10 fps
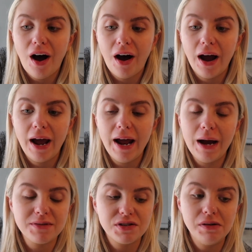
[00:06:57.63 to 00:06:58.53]
I
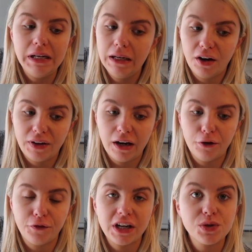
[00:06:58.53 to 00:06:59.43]
absolutely love
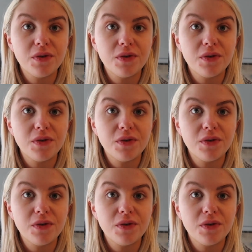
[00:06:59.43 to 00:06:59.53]
HelloFresh.